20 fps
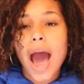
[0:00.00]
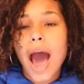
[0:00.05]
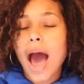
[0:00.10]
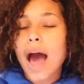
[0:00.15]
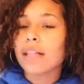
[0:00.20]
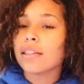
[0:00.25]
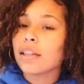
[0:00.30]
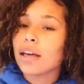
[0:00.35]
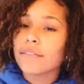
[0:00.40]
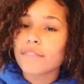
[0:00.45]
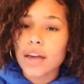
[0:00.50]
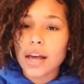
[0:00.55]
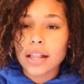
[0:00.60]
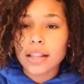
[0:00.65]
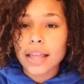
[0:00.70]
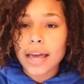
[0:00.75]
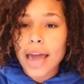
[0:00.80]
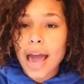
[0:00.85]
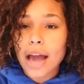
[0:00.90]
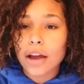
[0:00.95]
I love
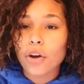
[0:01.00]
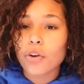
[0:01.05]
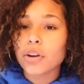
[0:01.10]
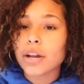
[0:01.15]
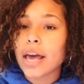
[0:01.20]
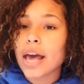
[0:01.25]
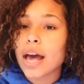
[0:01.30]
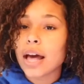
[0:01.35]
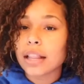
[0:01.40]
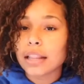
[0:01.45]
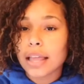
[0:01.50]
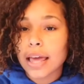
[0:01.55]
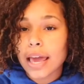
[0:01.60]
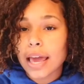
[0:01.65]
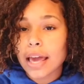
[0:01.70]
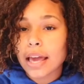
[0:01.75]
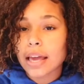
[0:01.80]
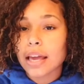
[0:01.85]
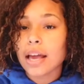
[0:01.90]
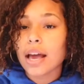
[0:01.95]
LA, I go to
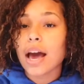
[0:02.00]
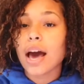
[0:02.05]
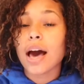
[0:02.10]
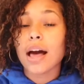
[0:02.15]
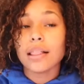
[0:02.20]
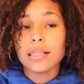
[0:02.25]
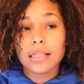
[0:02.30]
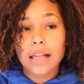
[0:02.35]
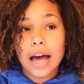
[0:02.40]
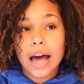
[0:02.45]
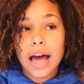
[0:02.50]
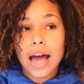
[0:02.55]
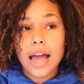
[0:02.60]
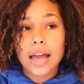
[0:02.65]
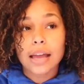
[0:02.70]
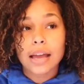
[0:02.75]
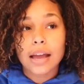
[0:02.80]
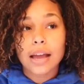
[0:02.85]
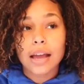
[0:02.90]
LA a lot.